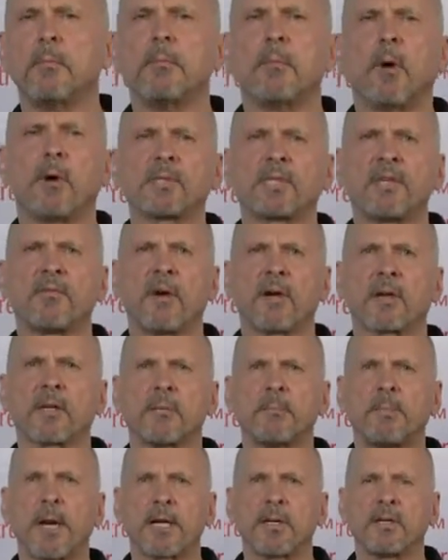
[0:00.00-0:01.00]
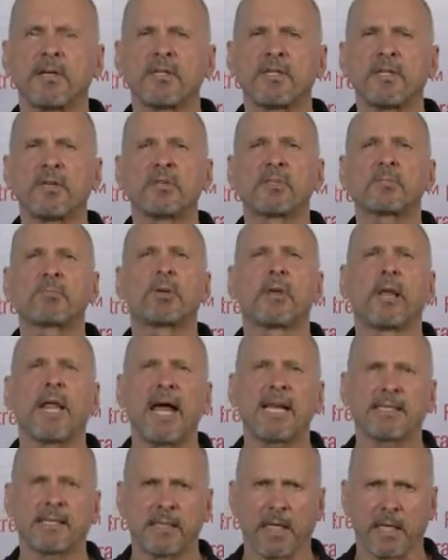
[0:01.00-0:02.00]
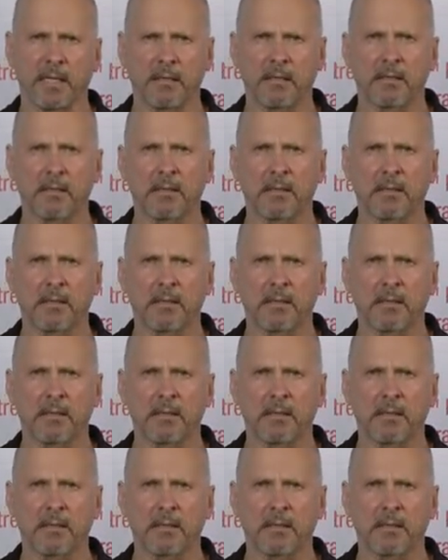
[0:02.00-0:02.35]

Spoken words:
Most of our competitors use plastic.